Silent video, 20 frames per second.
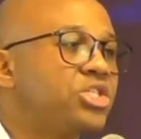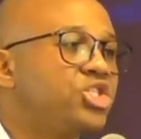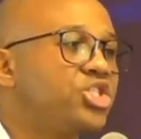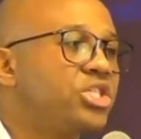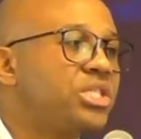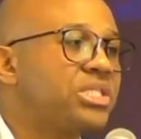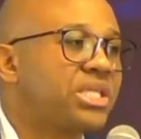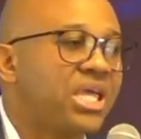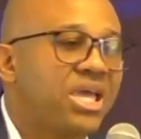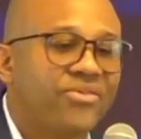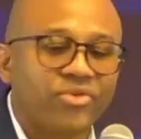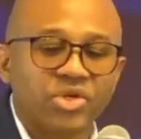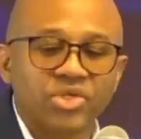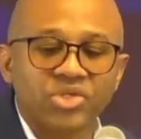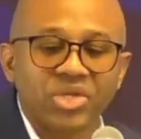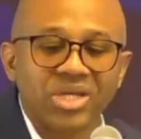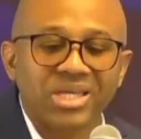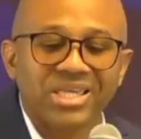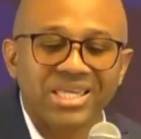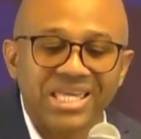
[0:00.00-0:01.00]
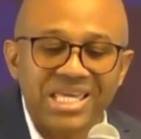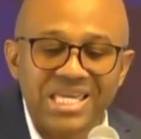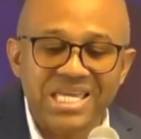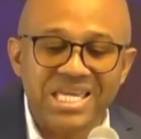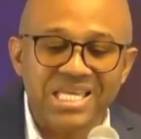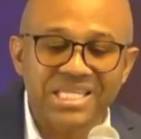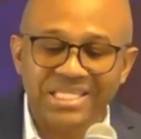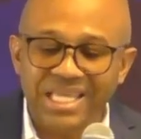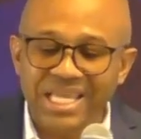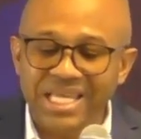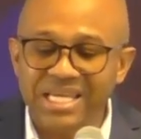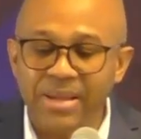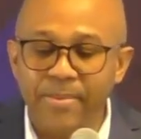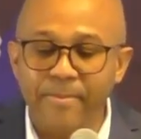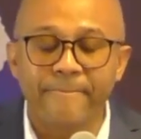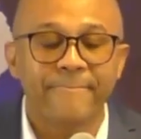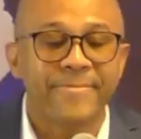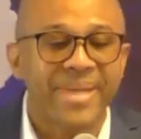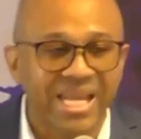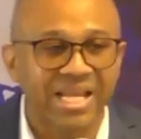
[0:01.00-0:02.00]
Jesus gave us the keys in the
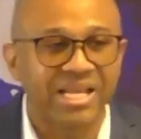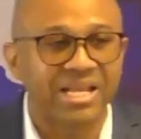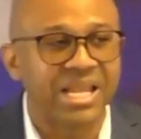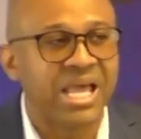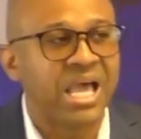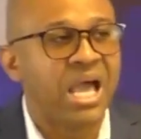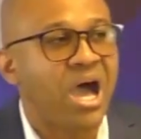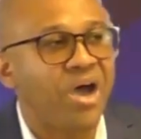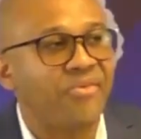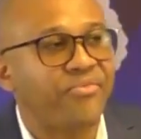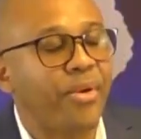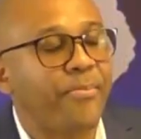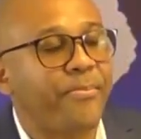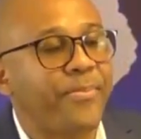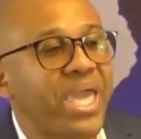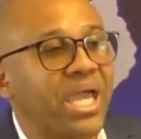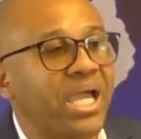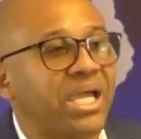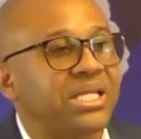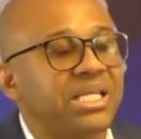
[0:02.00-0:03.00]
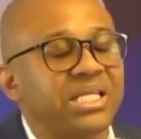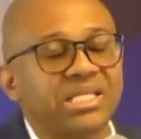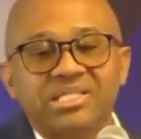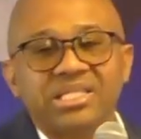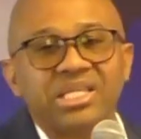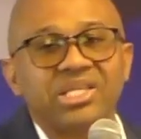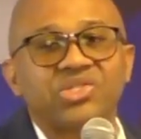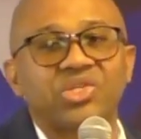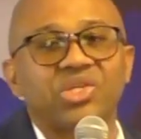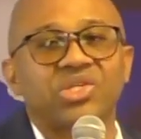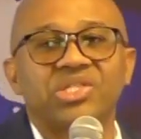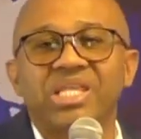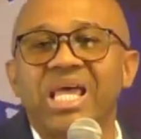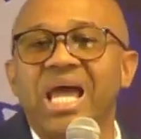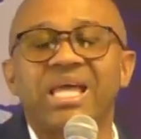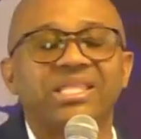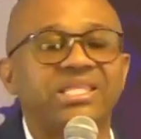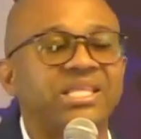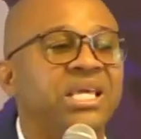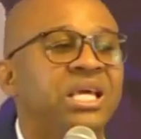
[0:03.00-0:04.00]
middle of a paganistic
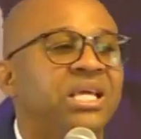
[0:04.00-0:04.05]
society.